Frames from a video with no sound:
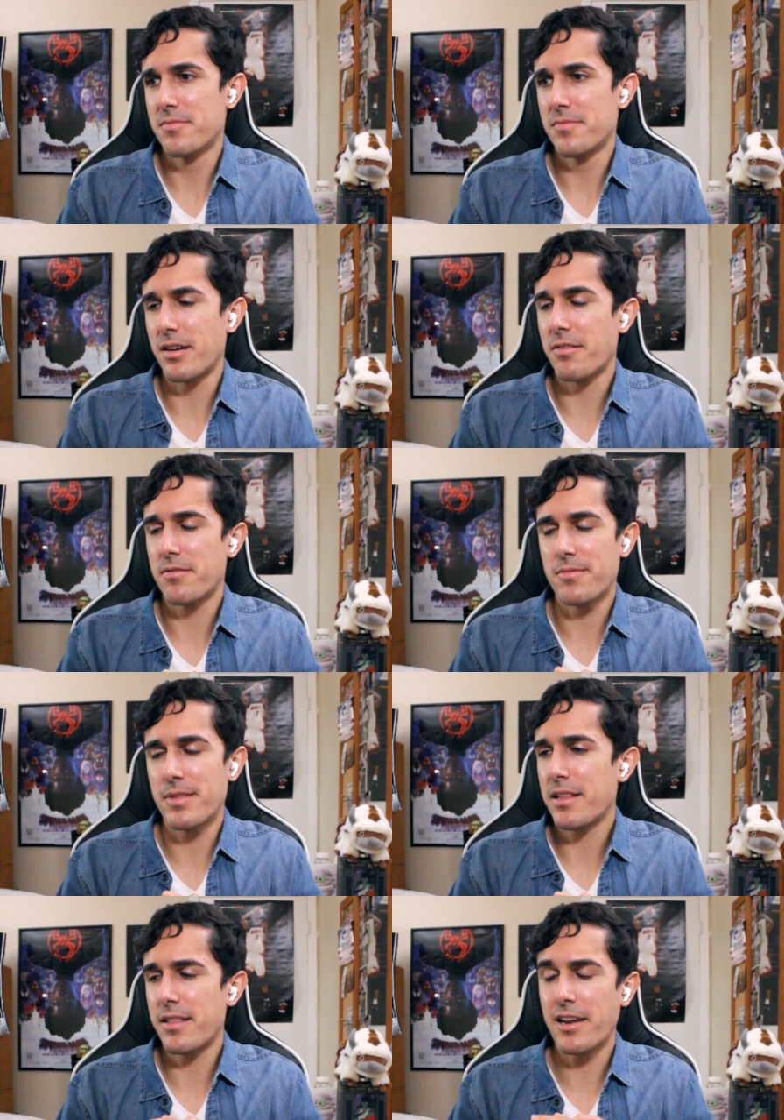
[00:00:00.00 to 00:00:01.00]
Oh,
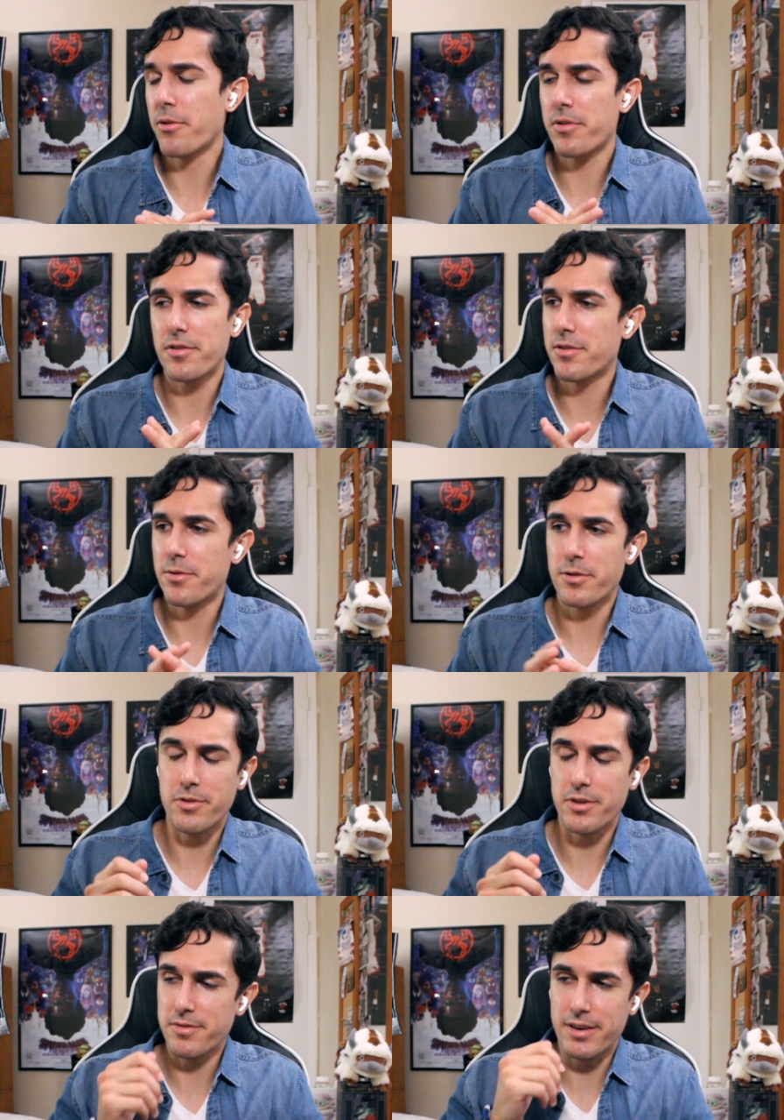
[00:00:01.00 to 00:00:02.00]
they, they know what they're doing to
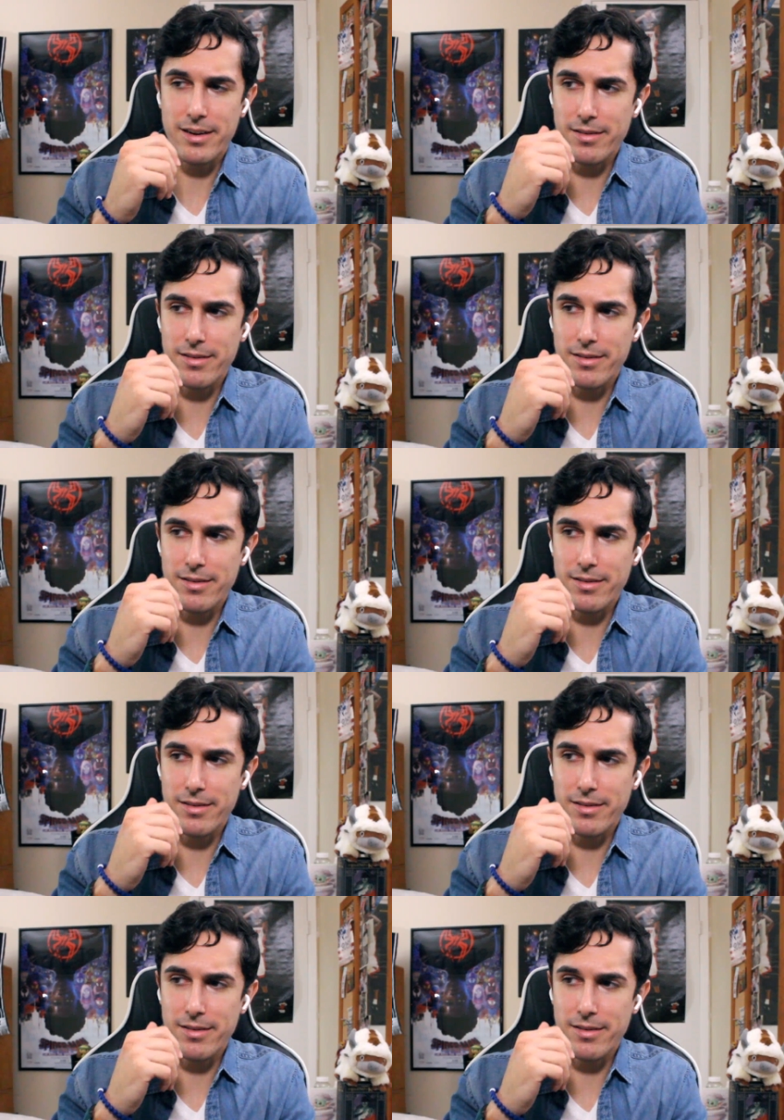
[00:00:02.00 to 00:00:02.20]
us right now,